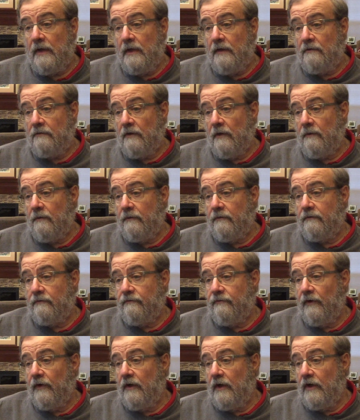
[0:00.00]
So it's
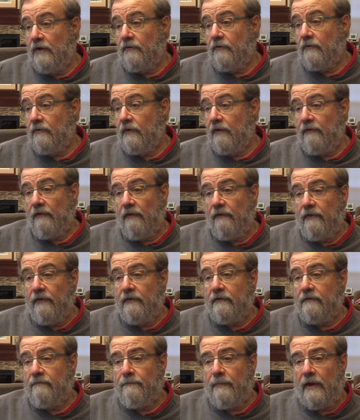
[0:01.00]
very interesting that
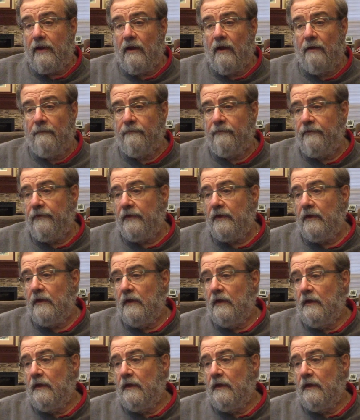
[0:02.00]
this becomes the